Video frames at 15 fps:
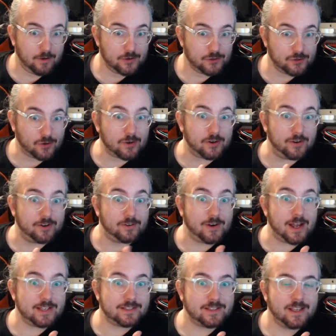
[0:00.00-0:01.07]
Shocker,
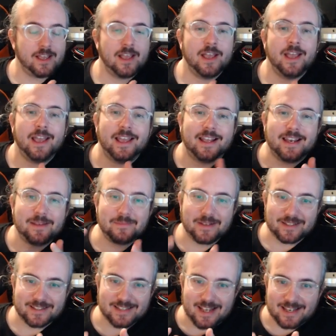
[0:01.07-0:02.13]
right? Let
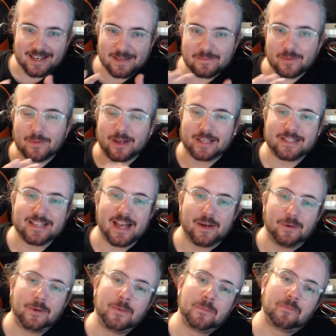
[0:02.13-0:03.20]
me break it
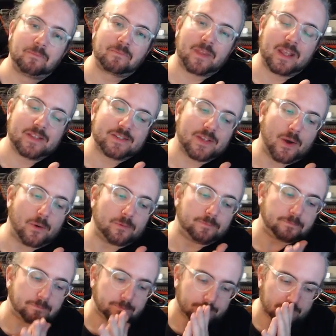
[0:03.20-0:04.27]
down. So,
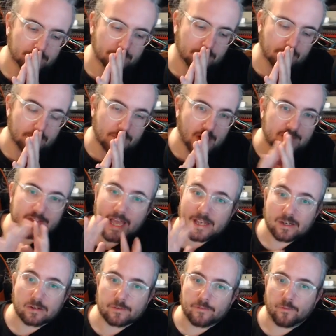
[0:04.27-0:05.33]
the
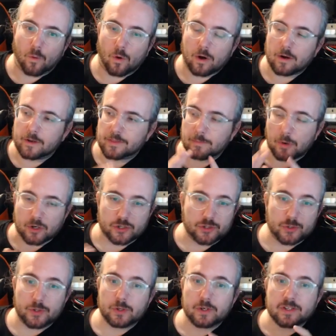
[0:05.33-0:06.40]
Analog 4, the Mark
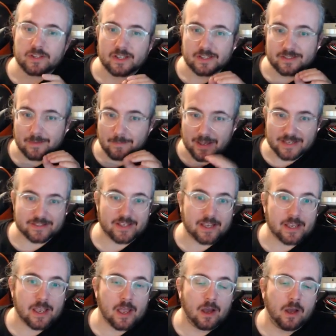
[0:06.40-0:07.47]
II unit, is
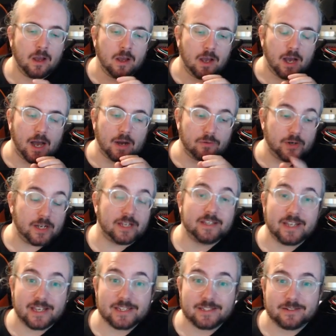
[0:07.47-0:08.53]
amazing. I really
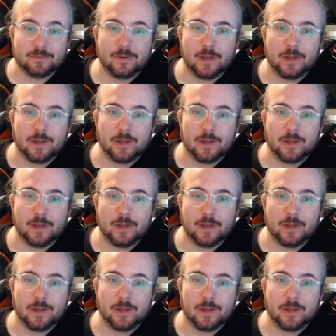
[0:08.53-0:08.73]
dig it.